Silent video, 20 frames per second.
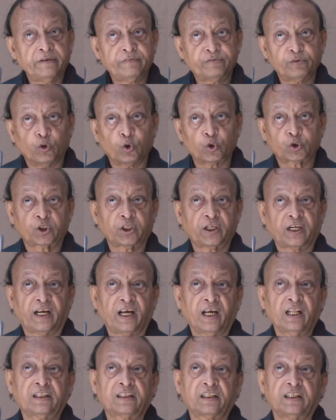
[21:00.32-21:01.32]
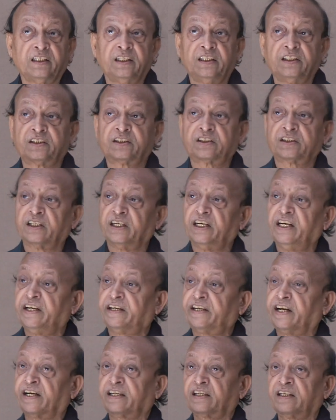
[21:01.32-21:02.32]
if ocean health is
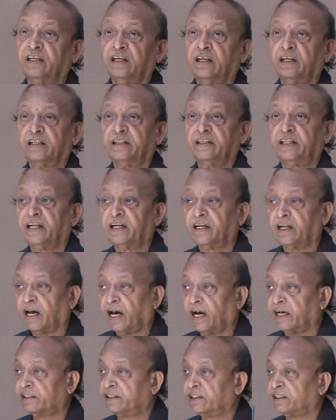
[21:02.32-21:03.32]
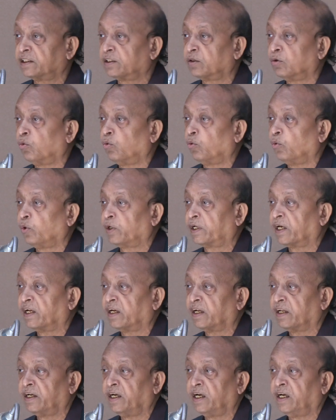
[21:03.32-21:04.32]
intact, then I think we can
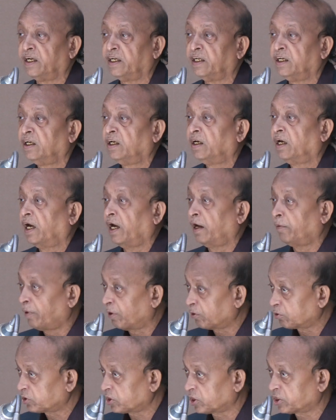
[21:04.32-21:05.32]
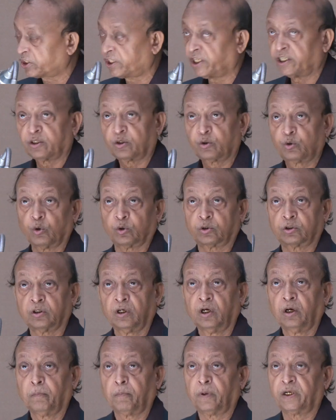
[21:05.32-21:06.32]
really have a sustained
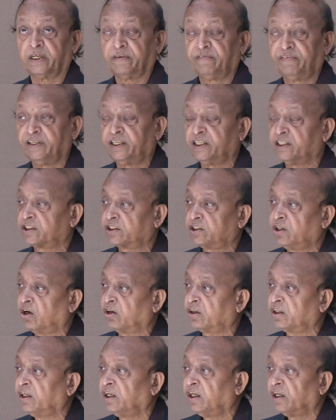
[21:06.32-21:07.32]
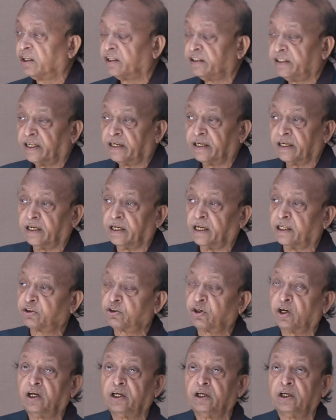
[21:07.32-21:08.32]
growth. But if it is not, then
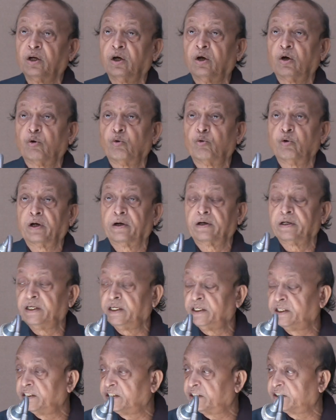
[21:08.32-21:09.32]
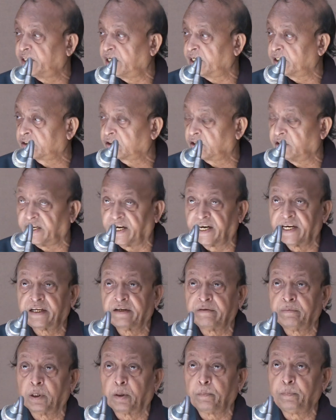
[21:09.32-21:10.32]
naturally it has
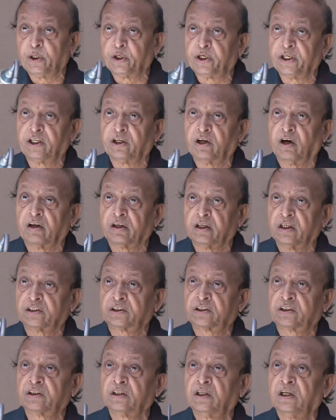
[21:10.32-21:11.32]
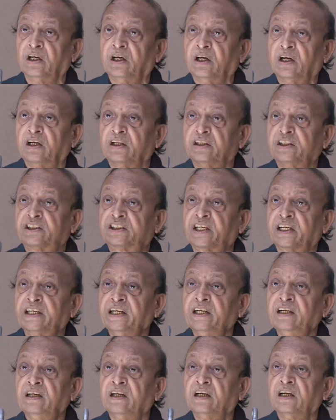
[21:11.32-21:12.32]
negative bearing on us. The
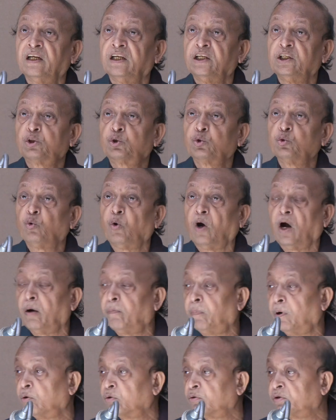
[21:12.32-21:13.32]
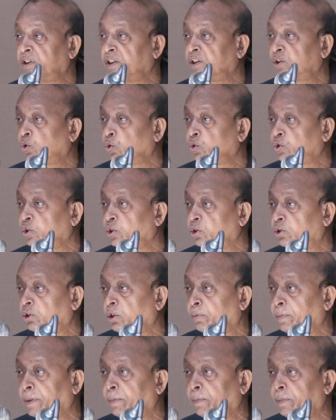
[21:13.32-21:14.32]
second issue about the
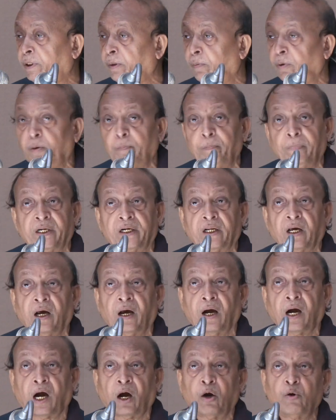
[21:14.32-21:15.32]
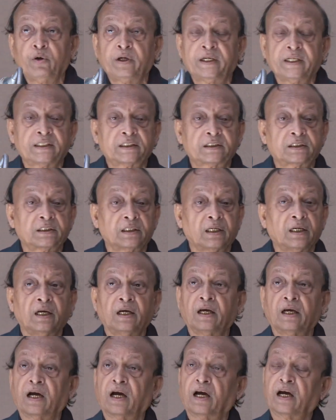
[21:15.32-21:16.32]
socio-economic development, how it is
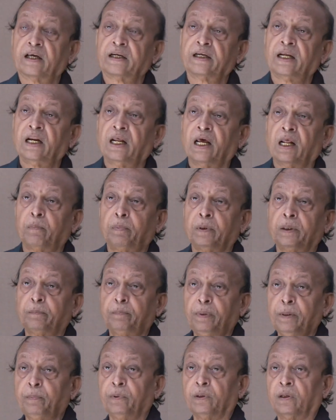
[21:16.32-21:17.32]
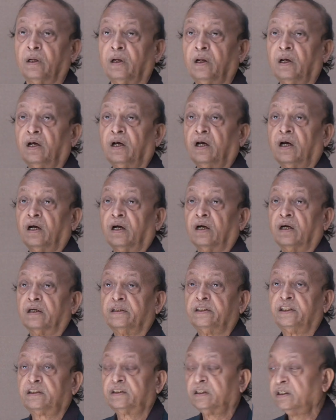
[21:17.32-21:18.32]
really helping people.
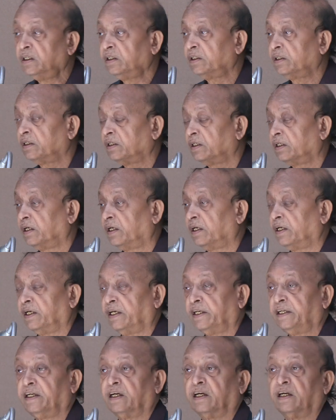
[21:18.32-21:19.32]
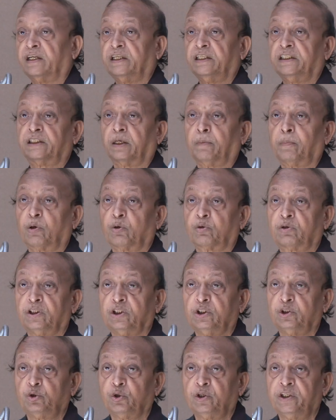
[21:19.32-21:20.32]
The third area is about
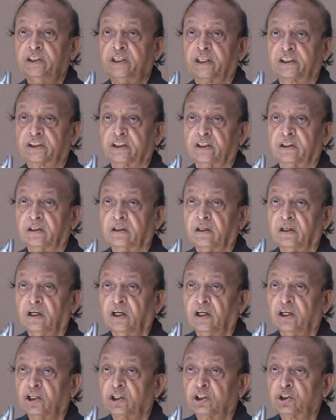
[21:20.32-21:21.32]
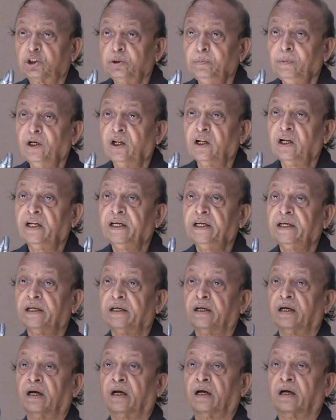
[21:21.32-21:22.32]
the jurisdiction.
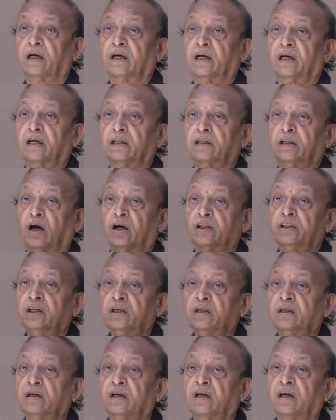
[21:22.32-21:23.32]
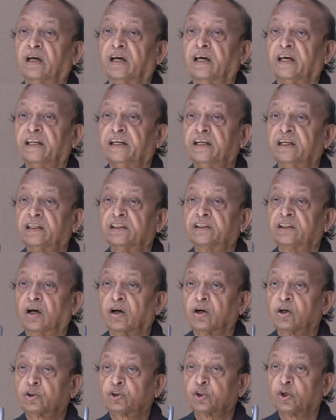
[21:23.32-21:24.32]
Similarly, other areas
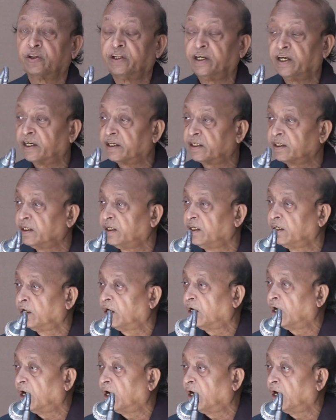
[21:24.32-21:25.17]
are also there.